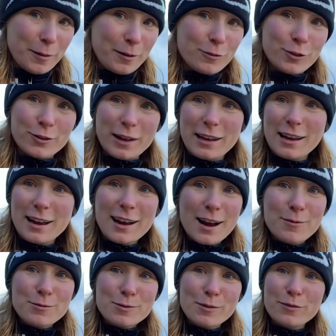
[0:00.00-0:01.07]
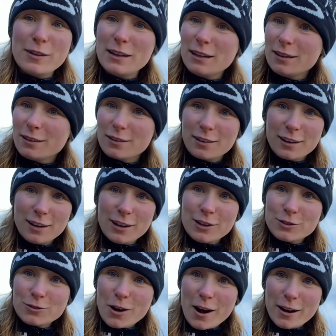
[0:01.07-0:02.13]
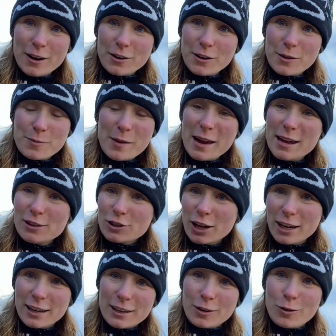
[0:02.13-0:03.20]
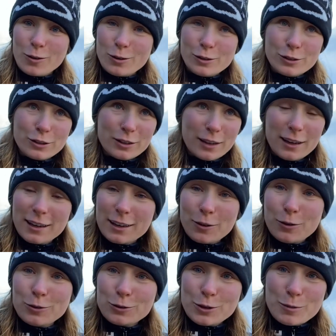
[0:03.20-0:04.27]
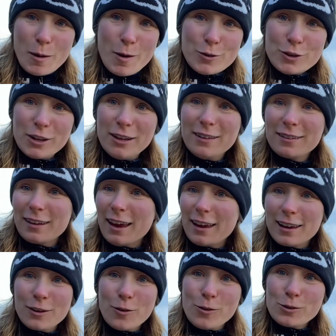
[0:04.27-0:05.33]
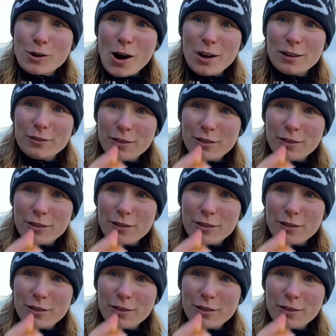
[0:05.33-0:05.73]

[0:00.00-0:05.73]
if there's any uncomfortable feelings, draw it out on the page. It can hold your emotions. It can hold all of the